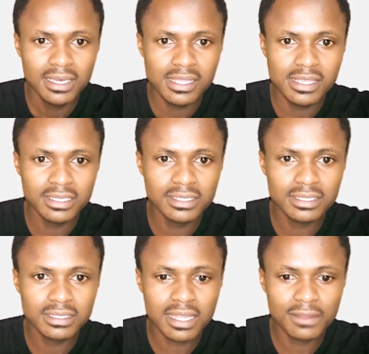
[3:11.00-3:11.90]
this
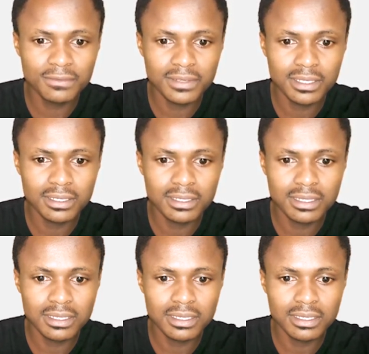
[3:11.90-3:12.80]
stuff in
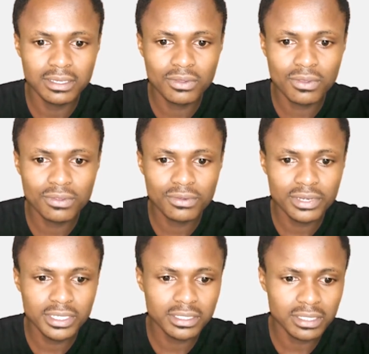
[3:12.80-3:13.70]
the
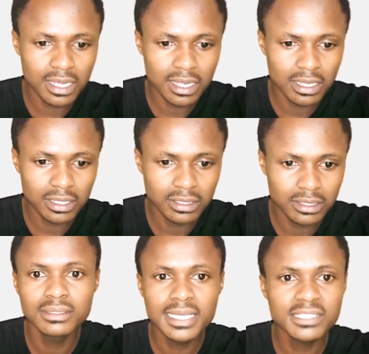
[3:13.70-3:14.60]
concrete,
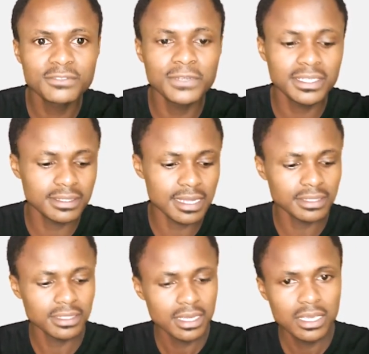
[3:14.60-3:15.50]
and let's fix
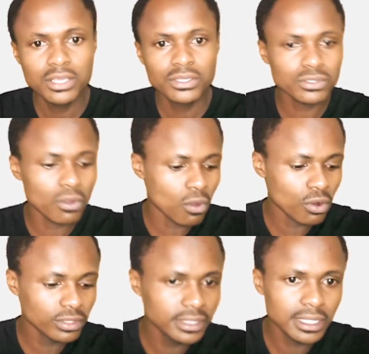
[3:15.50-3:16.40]
that. So
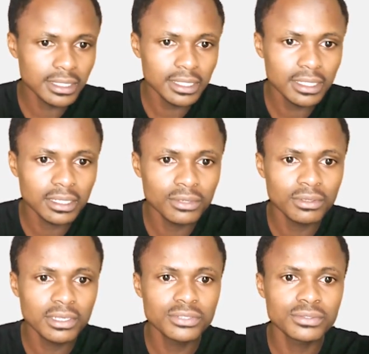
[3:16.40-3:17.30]
Alt click in
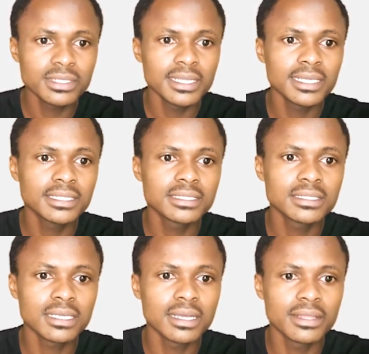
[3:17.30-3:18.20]
order to select
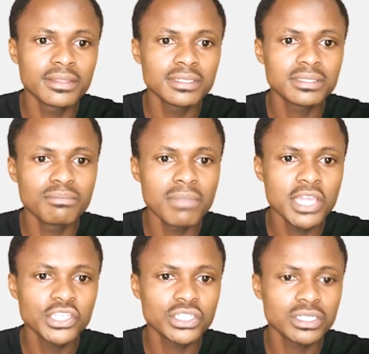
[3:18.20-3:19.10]
uh, this
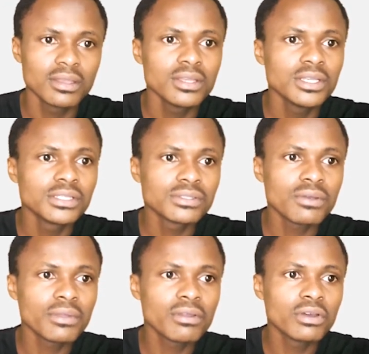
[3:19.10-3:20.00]
mesh.
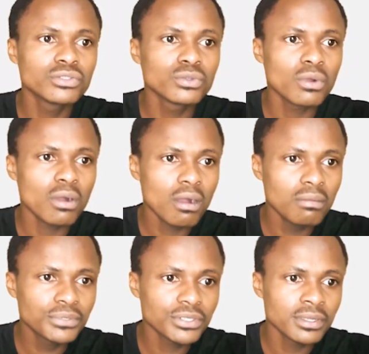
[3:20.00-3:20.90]
So we go to
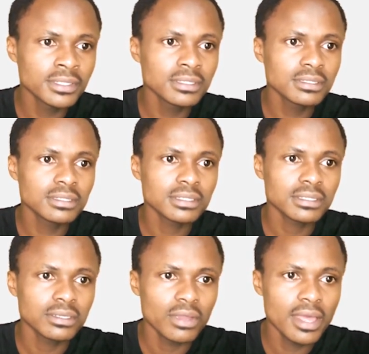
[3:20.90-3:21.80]
Options,
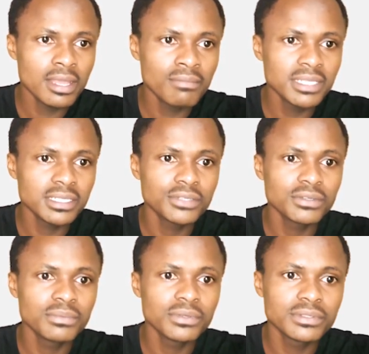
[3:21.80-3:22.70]
Element
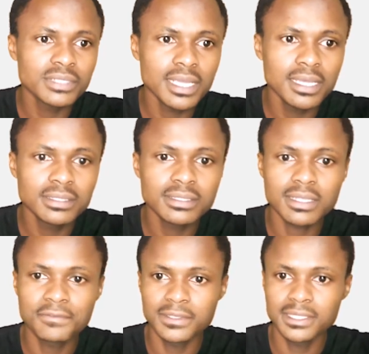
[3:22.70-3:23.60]
Attributes, and
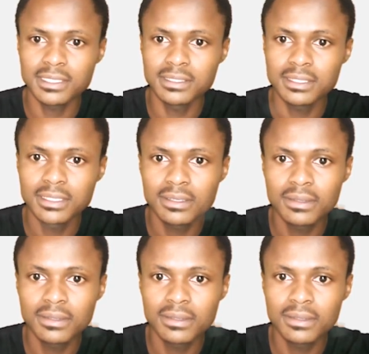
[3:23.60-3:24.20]
Surfaces.